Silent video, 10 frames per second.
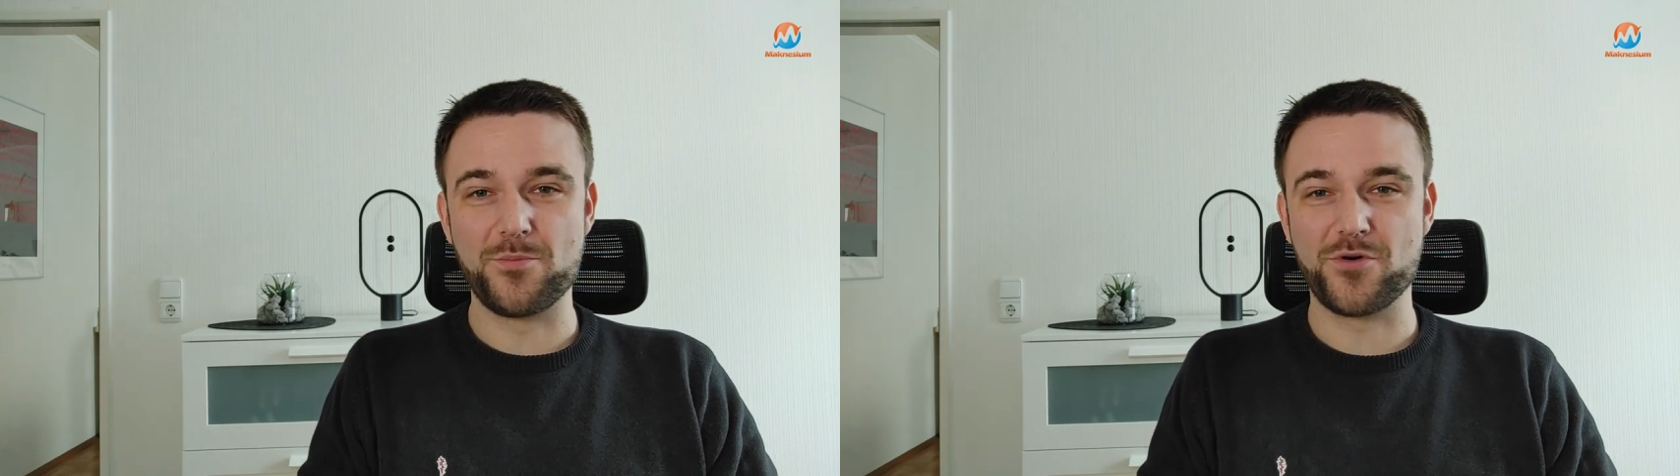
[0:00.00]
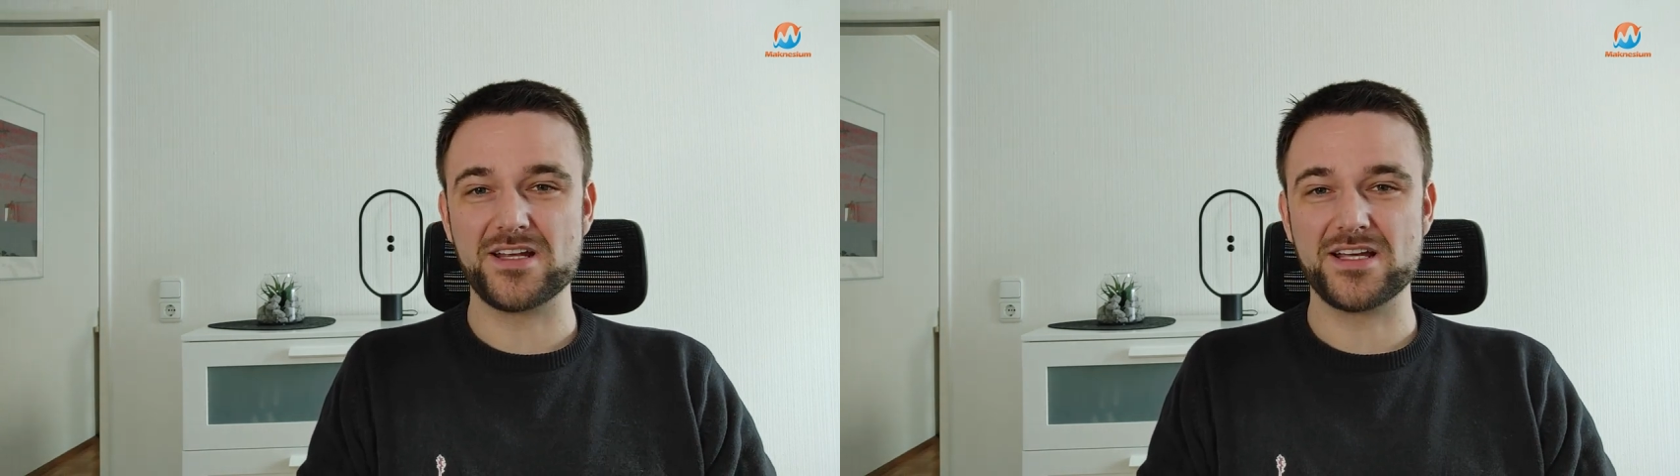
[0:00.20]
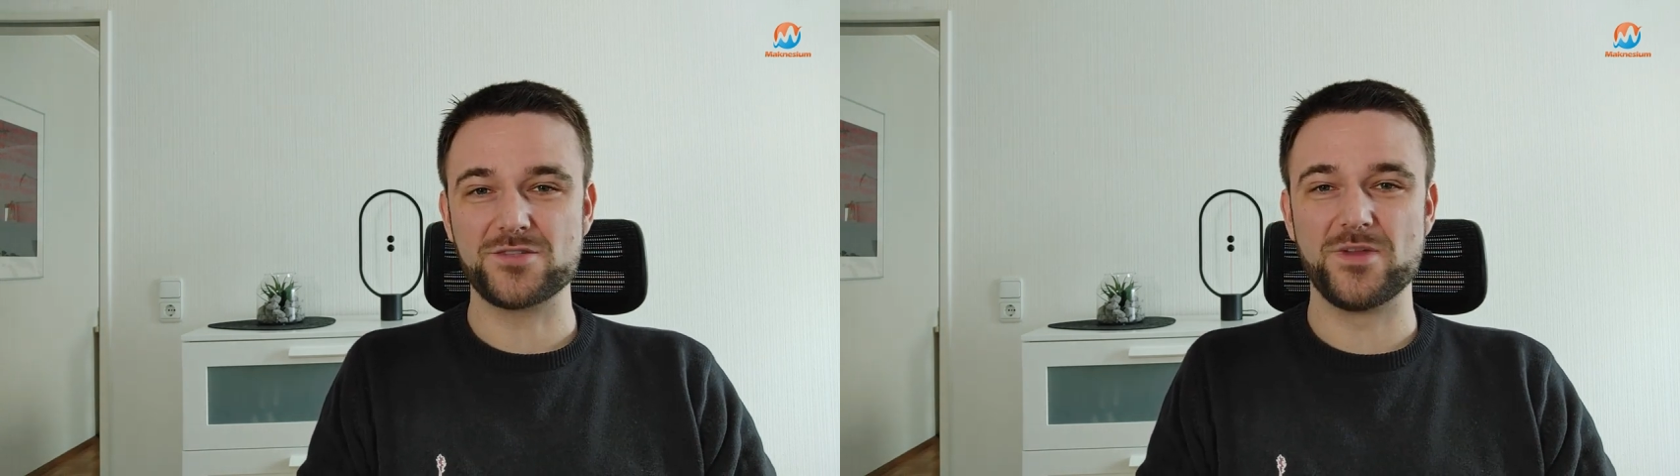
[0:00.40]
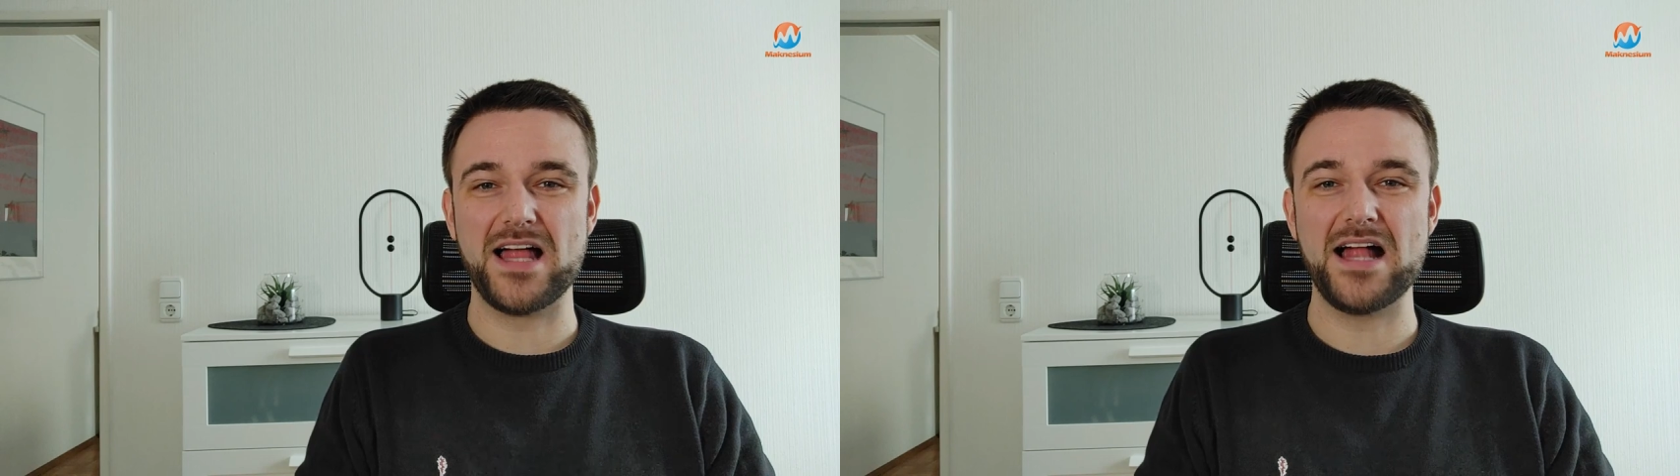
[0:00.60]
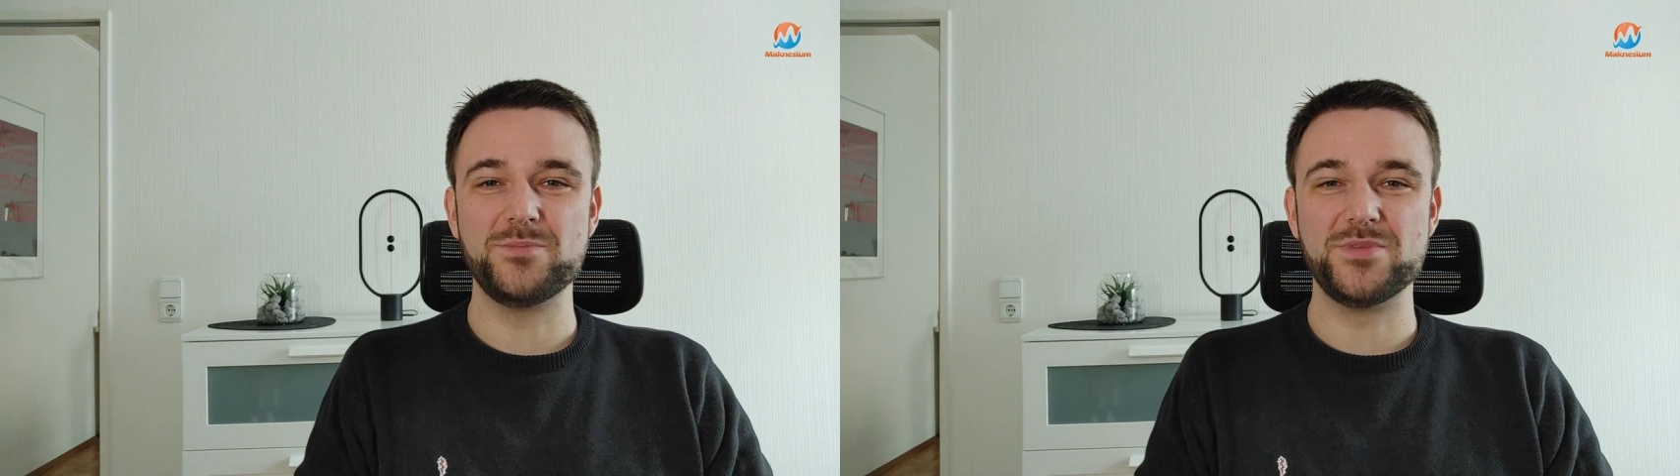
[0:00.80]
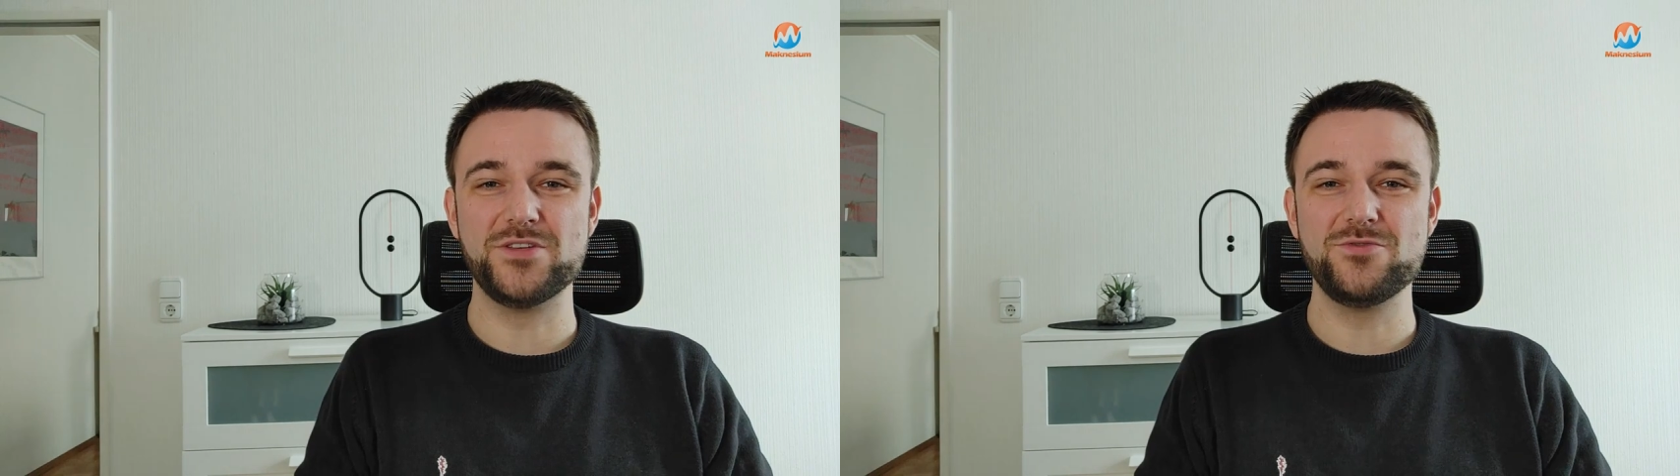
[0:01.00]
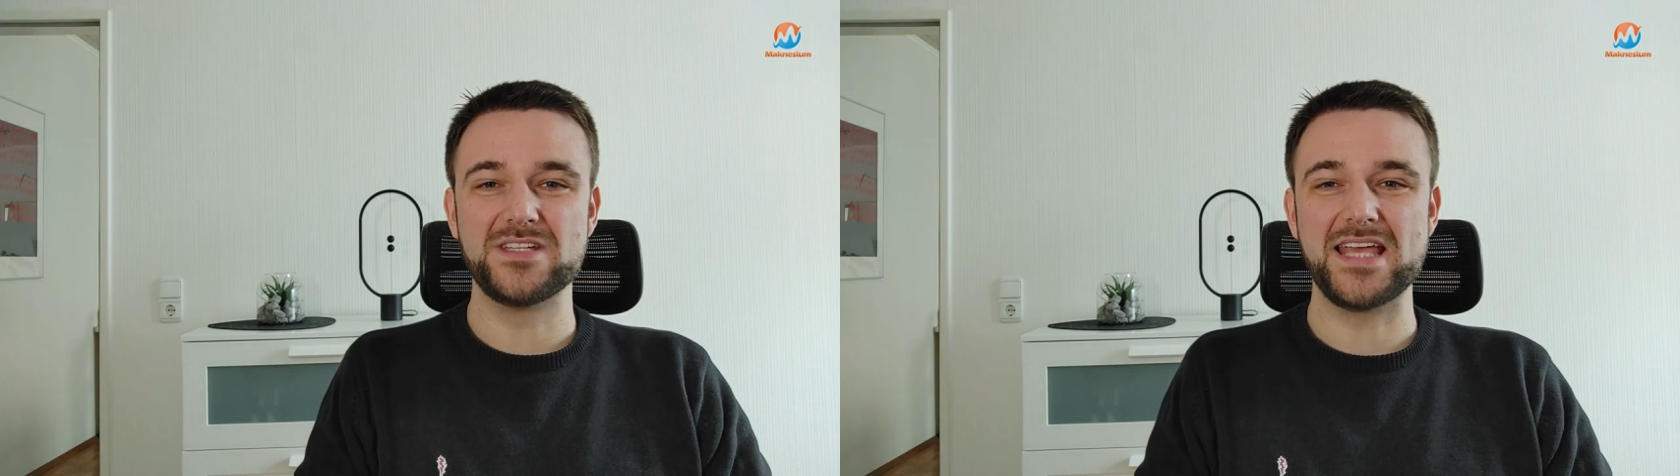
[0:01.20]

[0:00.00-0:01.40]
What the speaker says: Our product will help you